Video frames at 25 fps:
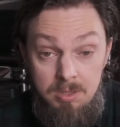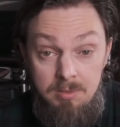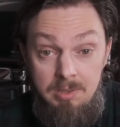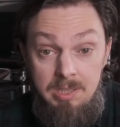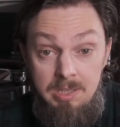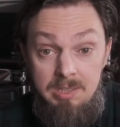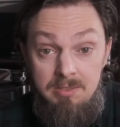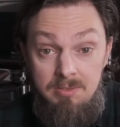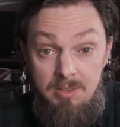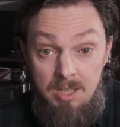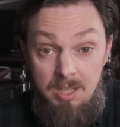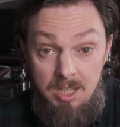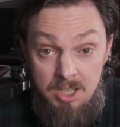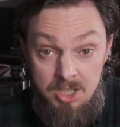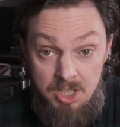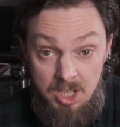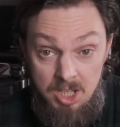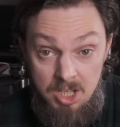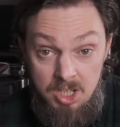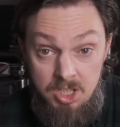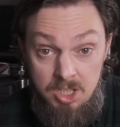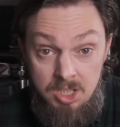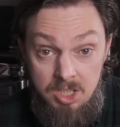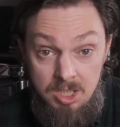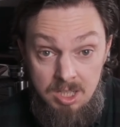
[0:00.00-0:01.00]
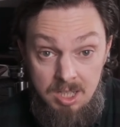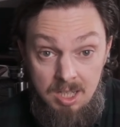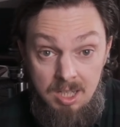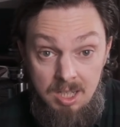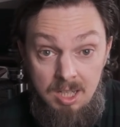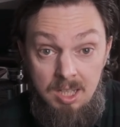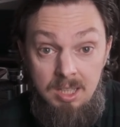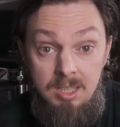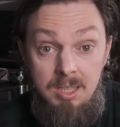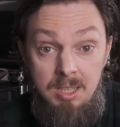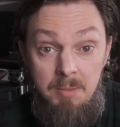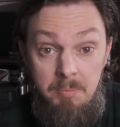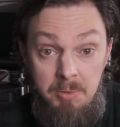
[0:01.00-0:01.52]
she'll almost
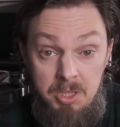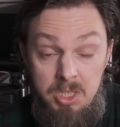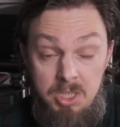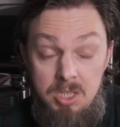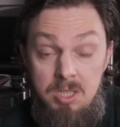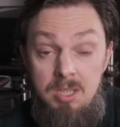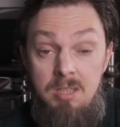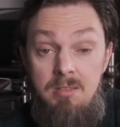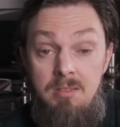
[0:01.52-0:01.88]
centrally slap